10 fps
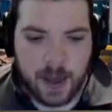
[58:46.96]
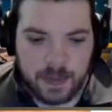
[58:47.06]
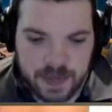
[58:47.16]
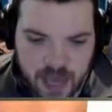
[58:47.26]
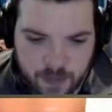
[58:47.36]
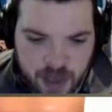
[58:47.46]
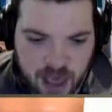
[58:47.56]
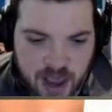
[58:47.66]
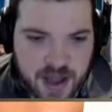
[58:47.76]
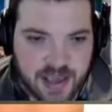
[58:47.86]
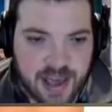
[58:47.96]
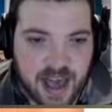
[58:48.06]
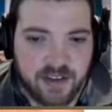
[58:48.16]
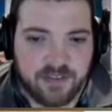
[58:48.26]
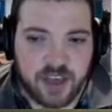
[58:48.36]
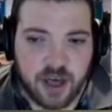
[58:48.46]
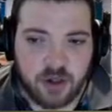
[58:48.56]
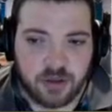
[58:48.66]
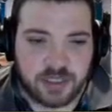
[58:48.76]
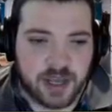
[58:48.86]
Yep, and they have the
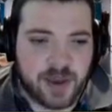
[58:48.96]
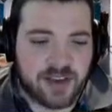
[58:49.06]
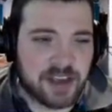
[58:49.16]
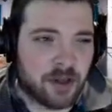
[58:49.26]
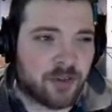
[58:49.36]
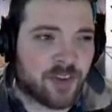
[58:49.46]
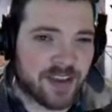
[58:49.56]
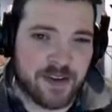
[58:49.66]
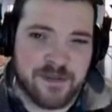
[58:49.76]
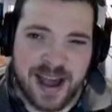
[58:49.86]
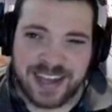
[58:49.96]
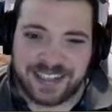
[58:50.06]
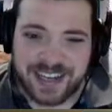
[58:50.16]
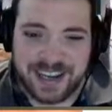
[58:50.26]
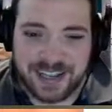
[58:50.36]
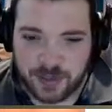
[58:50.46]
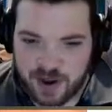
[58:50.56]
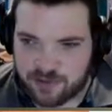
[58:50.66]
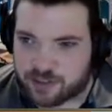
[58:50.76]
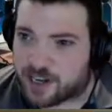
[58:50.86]
old. We have the old favourite Mike Dean as the
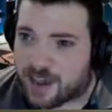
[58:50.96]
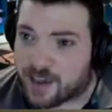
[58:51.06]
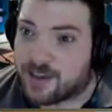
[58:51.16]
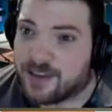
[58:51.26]
ref today.